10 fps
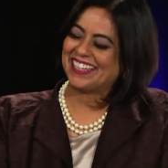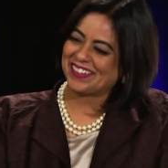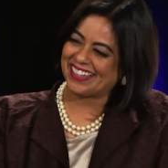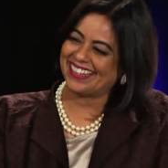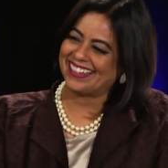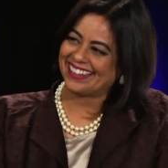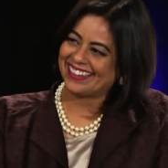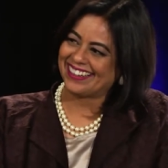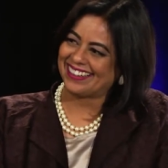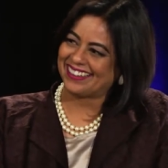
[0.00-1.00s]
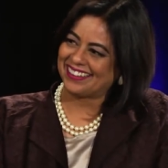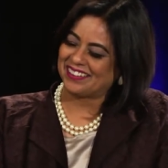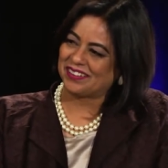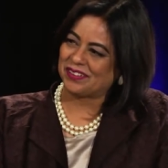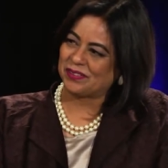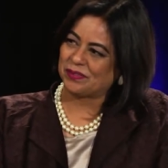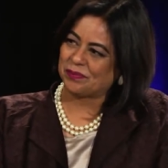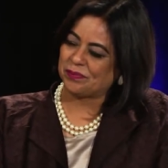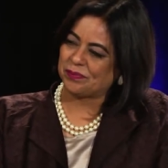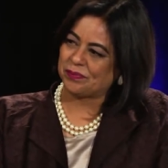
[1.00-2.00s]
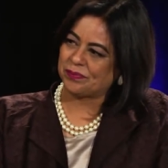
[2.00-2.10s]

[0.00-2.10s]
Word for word: Jose is set to grow by